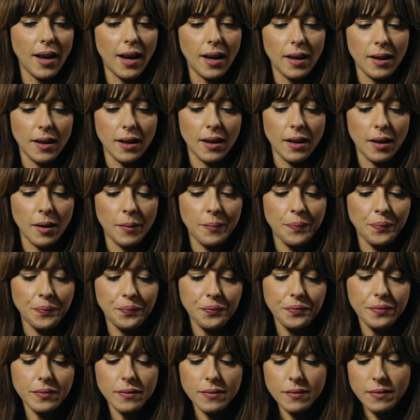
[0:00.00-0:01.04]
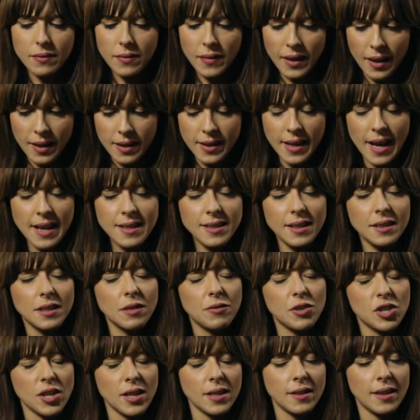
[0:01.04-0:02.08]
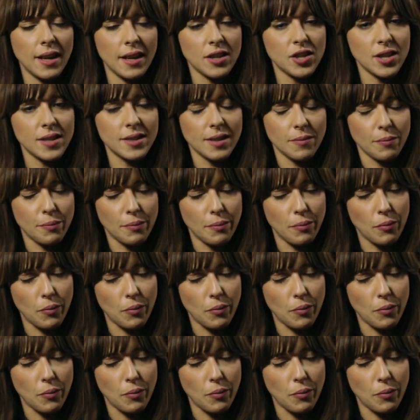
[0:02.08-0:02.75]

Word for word: that, yes, artificial intelligence